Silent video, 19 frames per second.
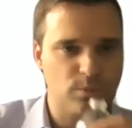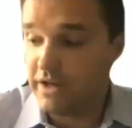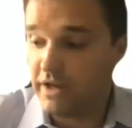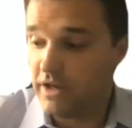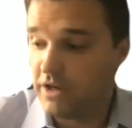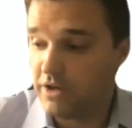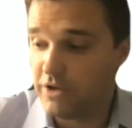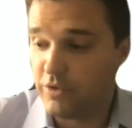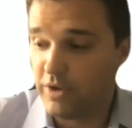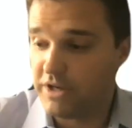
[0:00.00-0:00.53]

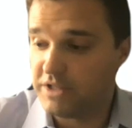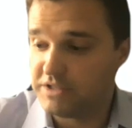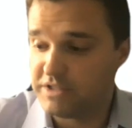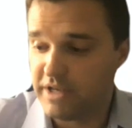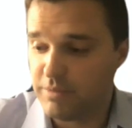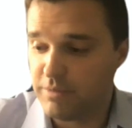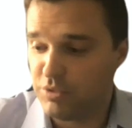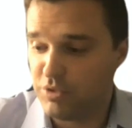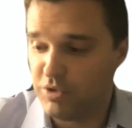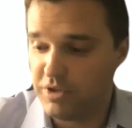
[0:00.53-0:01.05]
that. Great
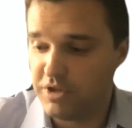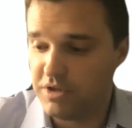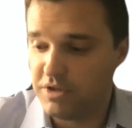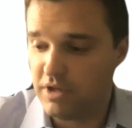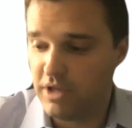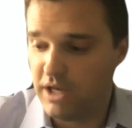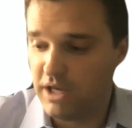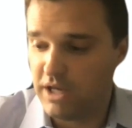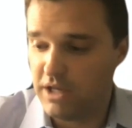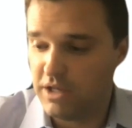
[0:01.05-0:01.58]
example.
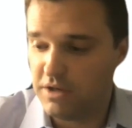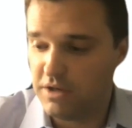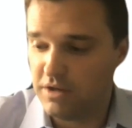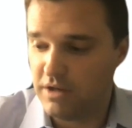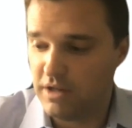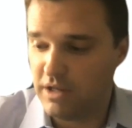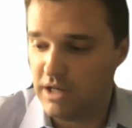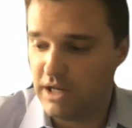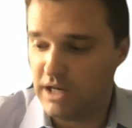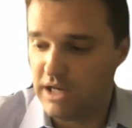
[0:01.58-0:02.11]

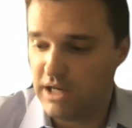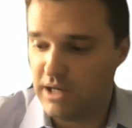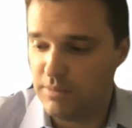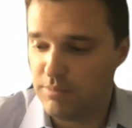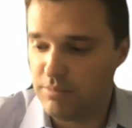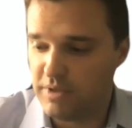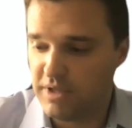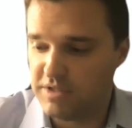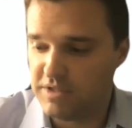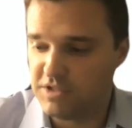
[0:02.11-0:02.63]
And
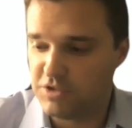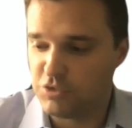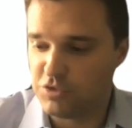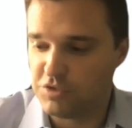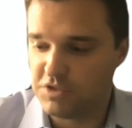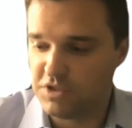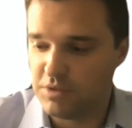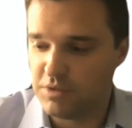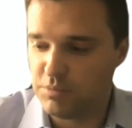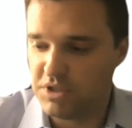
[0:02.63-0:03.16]
it's
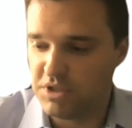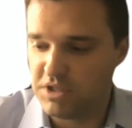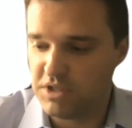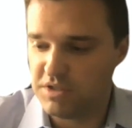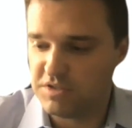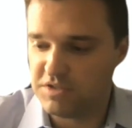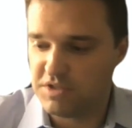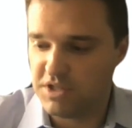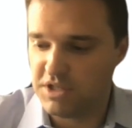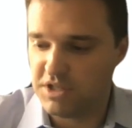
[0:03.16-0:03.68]
interesting
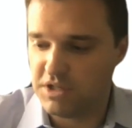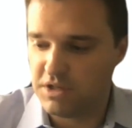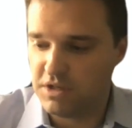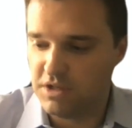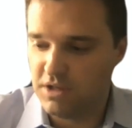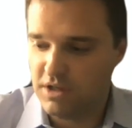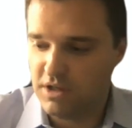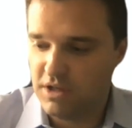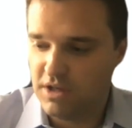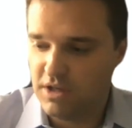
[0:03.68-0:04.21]
because it
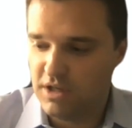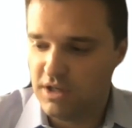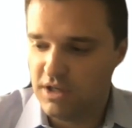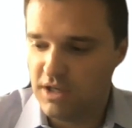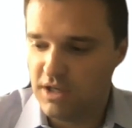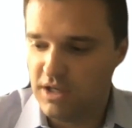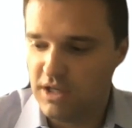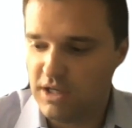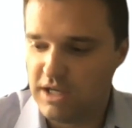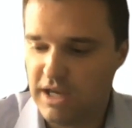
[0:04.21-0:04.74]

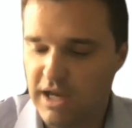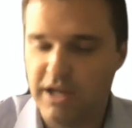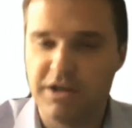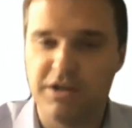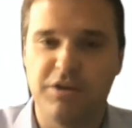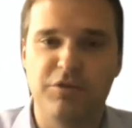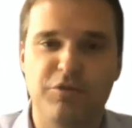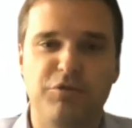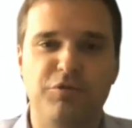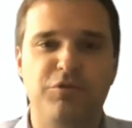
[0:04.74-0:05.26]
kind
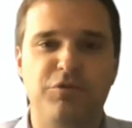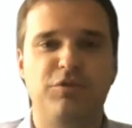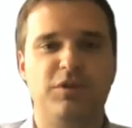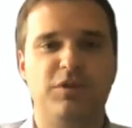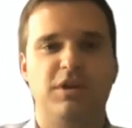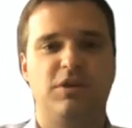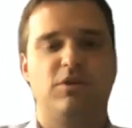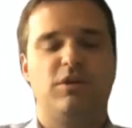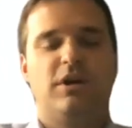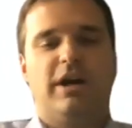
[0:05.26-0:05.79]
of,
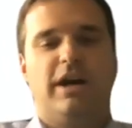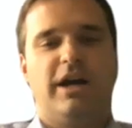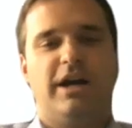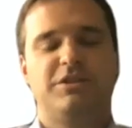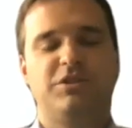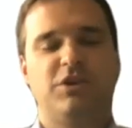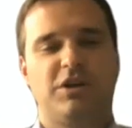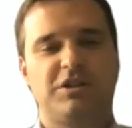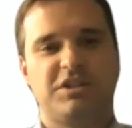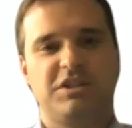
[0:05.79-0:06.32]
I
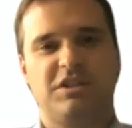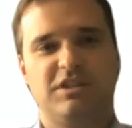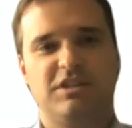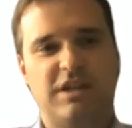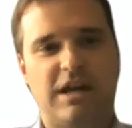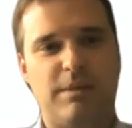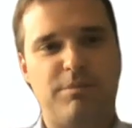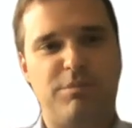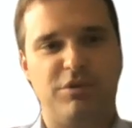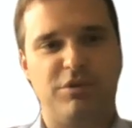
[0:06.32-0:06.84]
talked at the
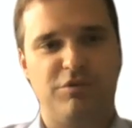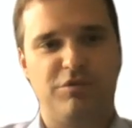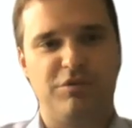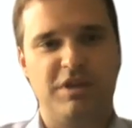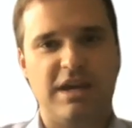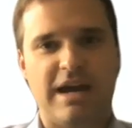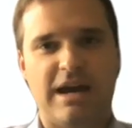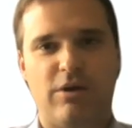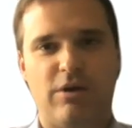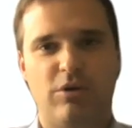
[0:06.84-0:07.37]
top of
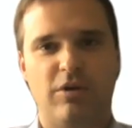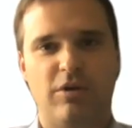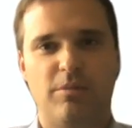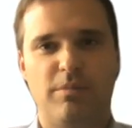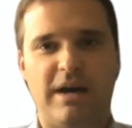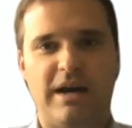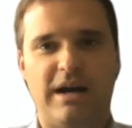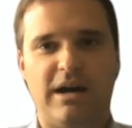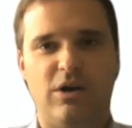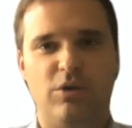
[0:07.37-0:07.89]
the hour
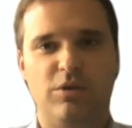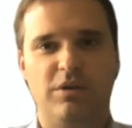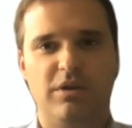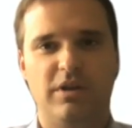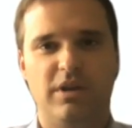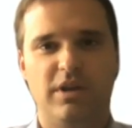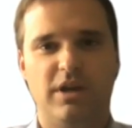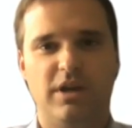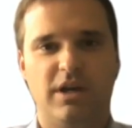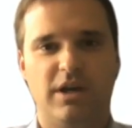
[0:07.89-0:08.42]
about,